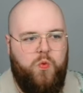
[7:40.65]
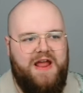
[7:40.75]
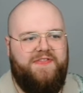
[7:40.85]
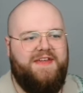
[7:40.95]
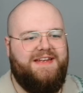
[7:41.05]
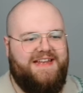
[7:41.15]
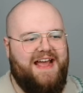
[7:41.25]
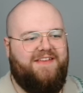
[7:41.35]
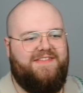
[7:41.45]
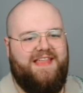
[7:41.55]
with
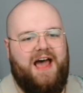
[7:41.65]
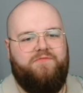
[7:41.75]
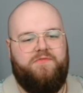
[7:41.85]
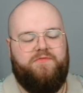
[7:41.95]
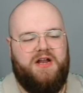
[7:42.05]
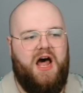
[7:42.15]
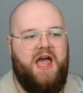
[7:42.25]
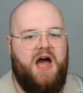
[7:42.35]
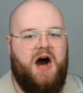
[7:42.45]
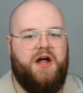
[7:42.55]
decks that
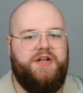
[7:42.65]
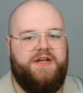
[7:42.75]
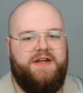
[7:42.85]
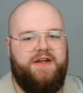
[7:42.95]
rely on